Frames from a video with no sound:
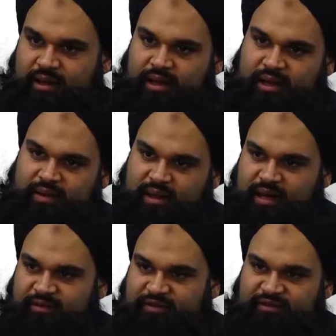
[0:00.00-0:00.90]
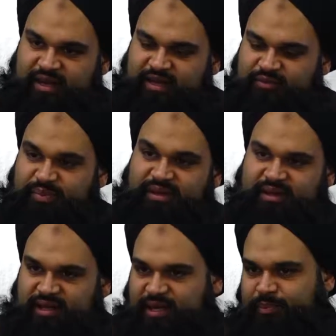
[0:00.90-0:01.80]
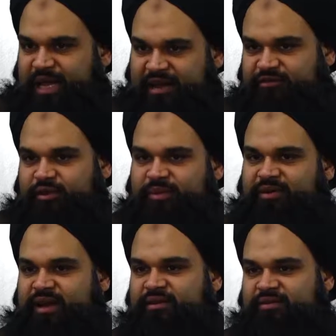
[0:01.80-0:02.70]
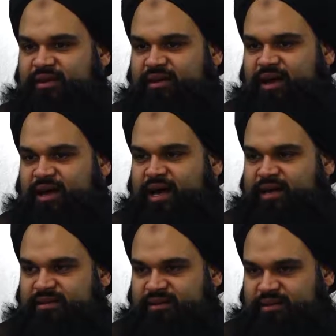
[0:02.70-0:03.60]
fiqh is built on the platform of Hanafi aqaid.